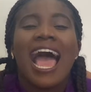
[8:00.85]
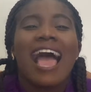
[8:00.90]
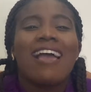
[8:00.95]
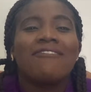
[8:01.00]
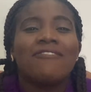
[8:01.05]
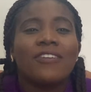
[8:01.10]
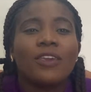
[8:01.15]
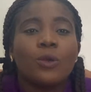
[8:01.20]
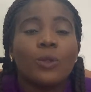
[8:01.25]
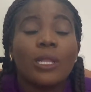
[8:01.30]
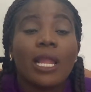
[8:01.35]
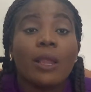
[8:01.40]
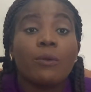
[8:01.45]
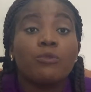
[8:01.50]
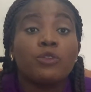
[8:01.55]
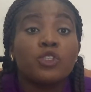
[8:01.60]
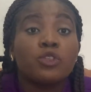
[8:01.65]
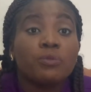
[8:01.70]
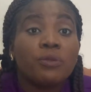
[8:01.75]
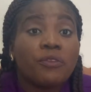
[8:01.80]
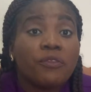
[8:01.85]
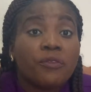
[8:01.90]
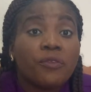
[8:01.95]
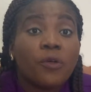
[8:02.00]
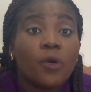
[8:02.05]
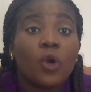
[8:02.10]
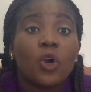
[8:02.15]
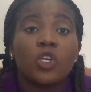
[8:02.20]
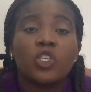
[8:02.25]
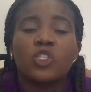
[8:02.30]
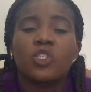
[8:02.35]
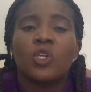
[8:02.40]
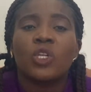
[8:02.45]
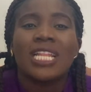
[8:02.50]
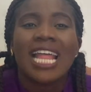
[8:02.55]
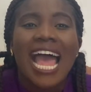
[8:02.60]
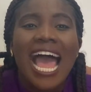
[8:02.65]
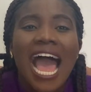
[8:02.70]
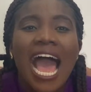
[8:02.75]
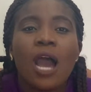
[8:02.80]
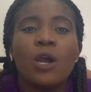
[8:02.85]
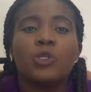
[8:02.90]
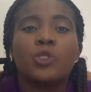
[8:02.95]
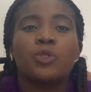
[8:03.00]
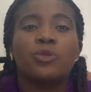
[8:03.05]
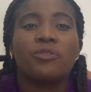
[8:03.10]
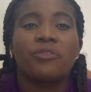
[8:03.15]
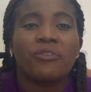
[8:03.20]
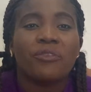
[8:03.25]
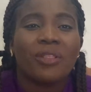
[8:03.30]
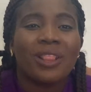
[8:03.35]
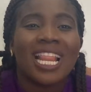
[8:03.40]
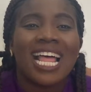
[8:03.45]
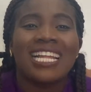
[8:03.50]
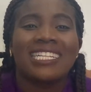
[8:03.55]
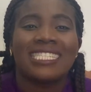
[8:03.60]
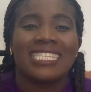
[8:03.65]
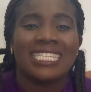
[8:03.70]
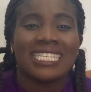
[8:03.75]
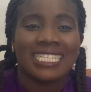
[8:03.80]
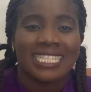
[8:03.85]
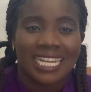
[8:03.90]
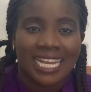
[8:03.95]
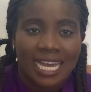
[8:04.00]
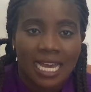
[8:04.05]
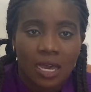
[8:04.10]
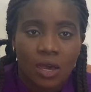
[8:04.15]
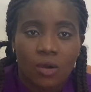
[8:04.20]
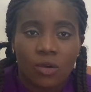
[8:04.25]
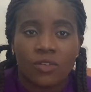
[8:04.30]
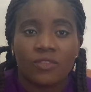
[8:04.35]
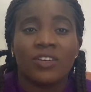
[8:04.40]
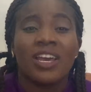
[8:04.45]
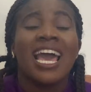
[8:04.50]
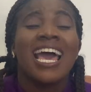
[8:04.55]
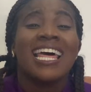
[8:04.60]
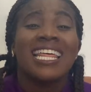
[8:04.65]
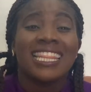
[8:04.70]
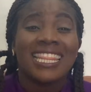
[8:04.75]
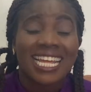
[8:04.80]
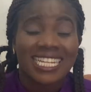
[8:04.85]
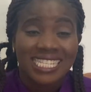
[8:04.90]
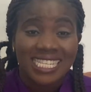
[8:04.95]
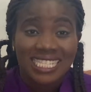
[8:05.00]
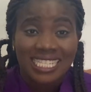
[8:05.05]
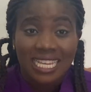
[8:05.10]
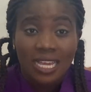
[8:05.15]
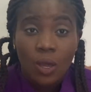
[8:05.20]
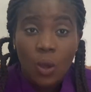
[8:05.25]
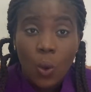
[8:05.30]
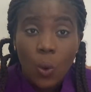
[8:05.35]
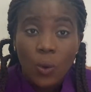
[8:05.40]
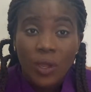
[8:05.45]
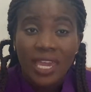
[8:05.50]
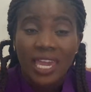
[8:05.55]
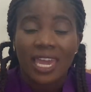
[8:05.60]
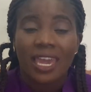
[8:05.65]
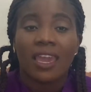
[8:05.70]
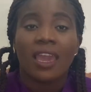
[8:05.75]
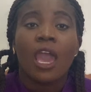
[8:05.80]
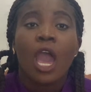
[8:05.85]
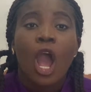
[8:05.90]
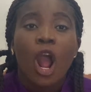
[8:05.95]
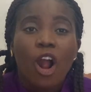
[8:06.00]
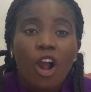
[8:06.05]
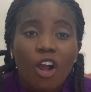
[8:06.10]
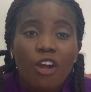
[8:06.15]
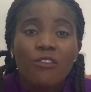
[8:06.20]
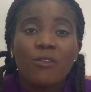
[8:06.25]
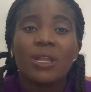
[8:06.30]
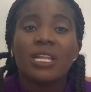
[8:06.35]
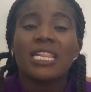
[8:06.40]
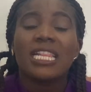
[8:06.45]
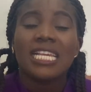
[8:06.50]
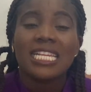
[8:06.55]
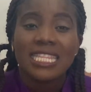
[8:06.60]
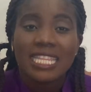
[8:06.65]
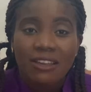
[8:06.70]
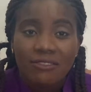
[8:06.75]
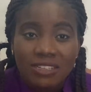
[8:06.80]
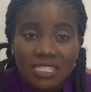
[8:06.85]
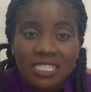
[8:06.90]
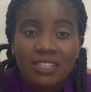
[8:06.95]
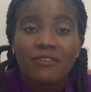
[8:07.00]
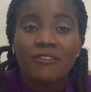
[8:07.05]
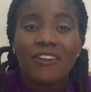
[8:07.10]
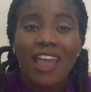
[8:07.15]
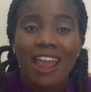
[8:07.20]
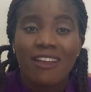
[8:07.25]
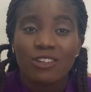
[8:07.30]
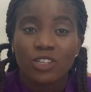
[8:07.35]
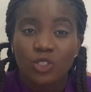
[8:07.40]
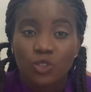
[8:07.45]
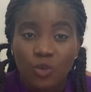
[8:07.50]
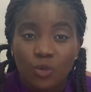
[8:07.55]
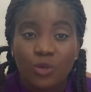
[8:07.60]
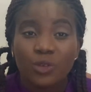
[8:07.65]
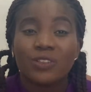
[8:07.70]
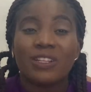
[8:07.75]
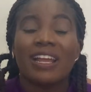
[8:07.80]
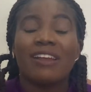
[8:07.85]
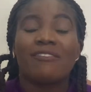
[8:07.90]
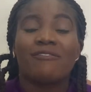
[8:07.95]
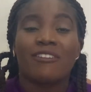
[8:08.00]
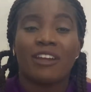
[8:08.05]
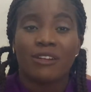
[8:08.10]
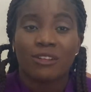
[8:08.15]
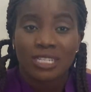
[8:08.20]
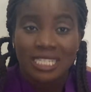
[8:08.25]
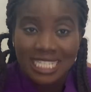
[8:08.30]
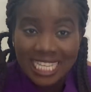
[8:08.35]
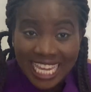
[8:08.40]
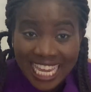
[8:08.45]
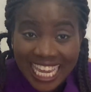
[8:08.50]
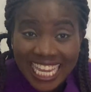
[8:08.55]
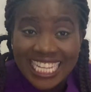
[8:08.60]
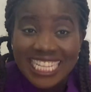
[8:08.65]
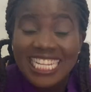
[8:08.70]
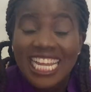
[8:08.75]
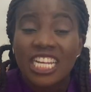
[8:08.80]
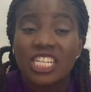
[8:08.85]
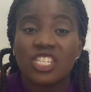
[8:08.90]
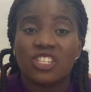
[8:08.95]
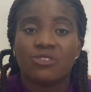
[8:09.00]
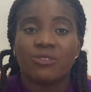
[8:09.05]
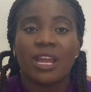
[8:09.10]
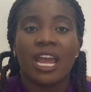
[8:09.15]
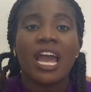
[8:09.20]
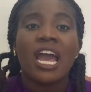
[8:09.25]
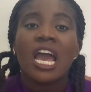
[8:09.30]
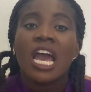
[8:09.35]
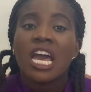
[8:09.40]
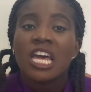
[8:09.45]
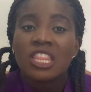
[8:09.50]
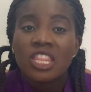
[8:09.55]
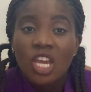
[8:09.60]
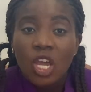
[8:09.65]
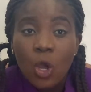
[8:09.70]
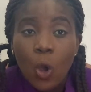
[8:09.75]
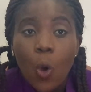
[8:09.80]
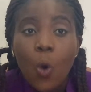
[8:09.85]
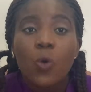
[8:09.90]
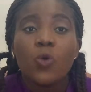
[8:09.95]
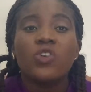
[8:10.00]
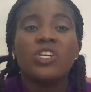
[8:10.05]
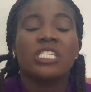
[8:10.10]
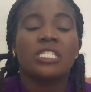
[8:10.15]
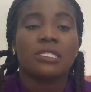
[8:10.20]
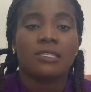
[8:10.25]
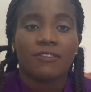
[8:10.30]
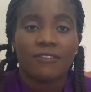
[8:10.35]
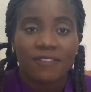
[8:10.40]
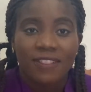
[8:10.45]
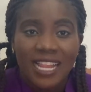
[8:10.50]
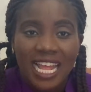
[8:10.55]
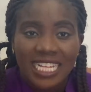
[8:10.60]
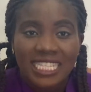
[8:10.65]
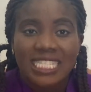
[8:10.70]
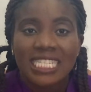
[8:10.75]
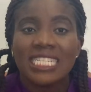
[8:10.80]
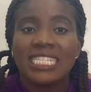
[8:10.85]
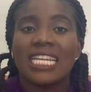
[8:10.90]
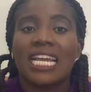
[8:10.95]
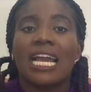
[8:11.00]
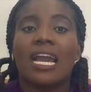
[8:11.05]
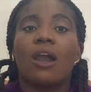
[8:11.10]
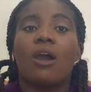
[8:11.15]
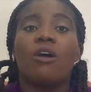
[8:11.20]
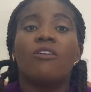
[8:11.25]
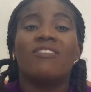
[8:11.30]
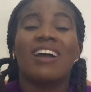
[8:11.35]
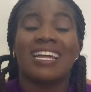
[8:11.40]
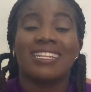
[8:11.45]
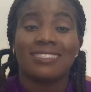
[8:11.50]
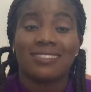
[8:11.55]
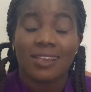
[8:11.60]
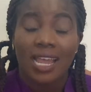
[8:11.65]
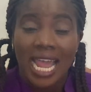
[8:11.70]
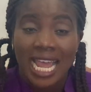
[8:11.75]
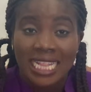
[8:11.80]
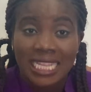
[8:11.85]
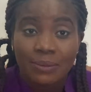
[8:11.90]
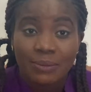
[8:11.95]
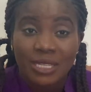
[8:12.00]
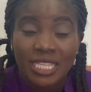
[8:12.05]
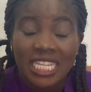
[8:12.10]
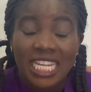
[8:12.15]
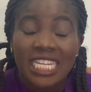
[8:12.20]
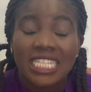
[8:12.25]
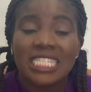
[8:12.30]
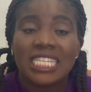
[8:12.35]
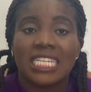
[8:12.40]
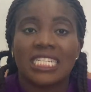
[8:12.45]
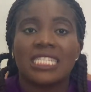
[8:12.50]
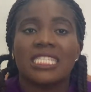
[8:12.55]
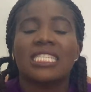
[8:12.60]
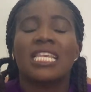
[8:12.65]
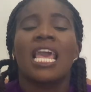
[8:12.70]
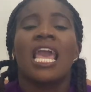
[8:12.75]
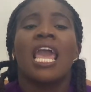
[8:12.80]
I feel like we should be focused on how to flatten the curve. That is the goal here. Currently, there is the coronavirus in Nigeria. The goal is to flatten the curve and to eliminate it.